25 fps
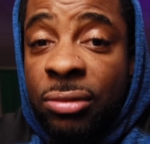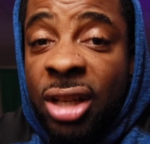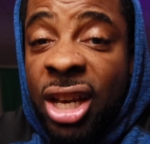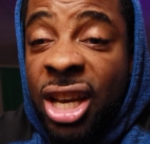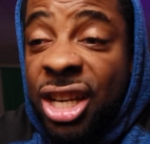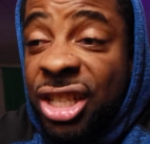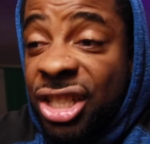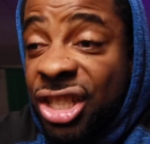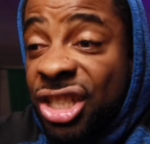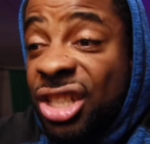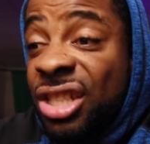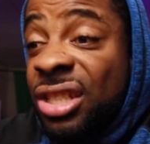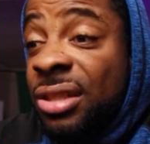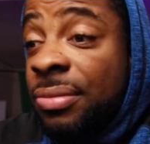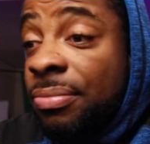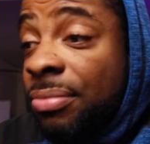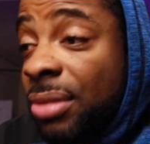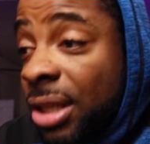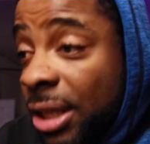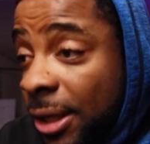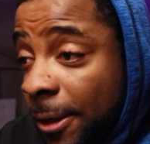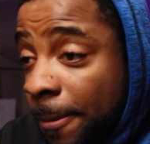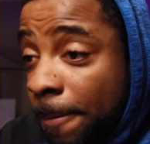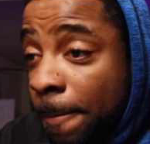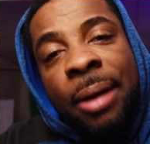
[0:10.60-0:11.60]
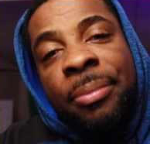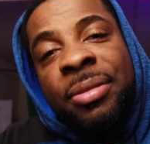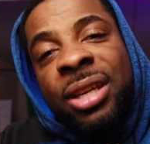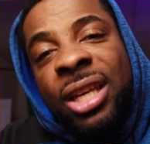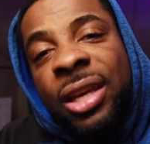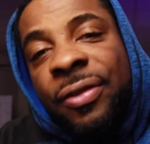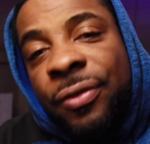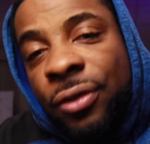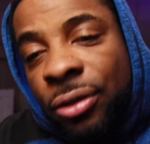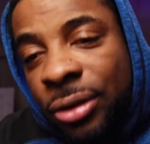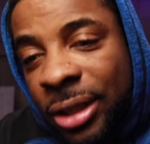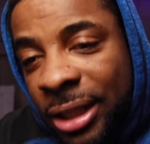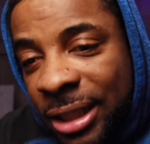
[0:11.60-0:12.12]
It's just me. I'm gonna
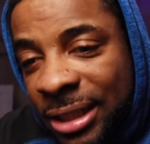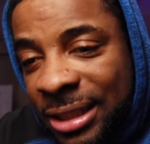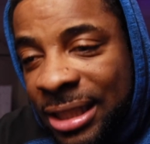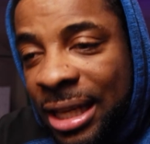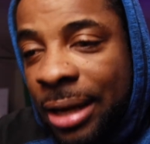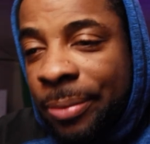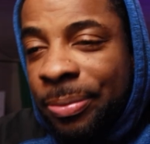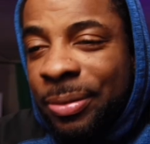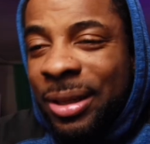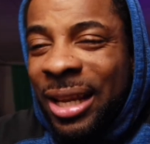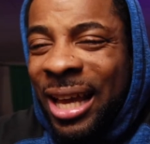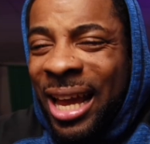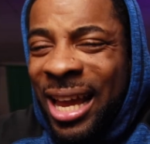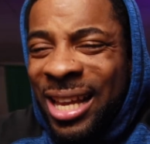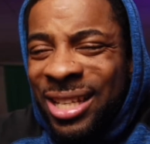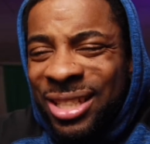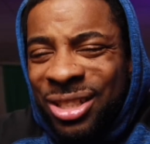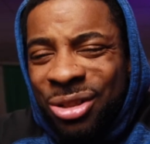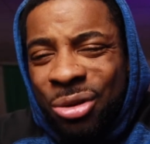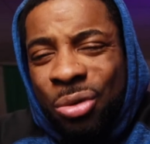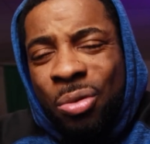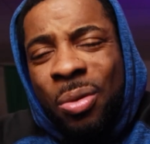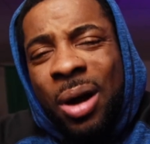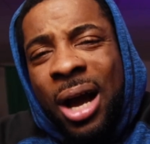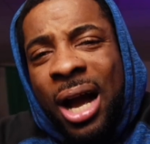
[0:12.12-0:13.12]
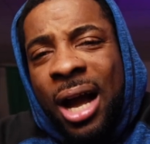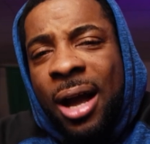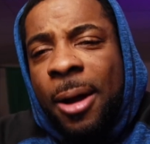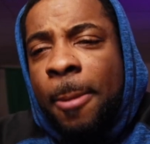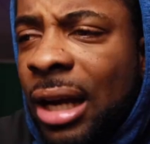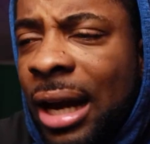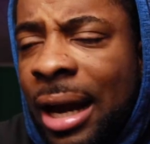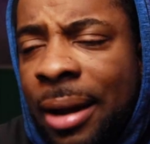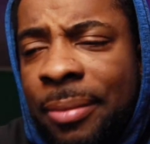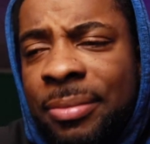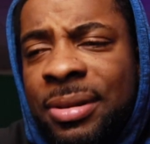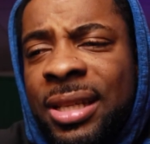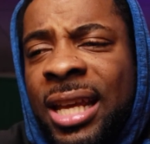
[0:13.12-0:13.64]
give you an example as to why.
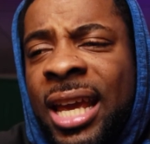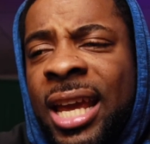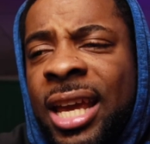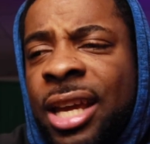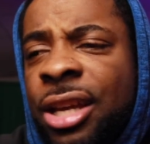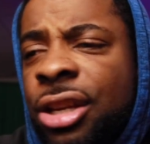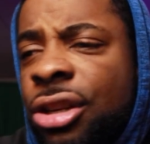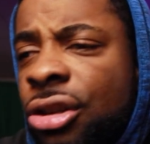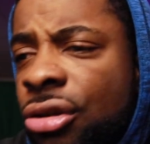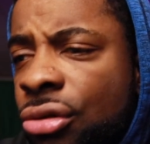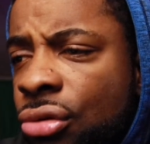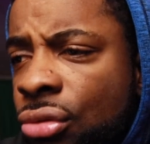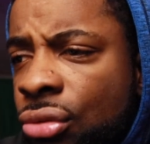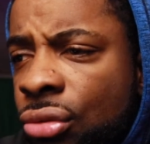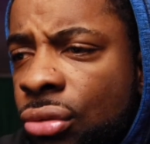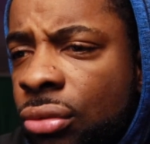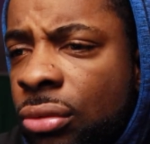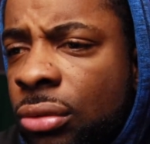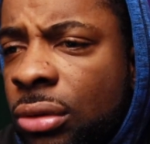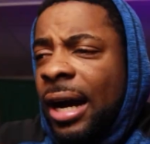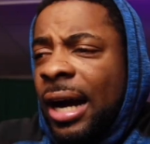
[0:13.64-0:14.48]
I'm dating you.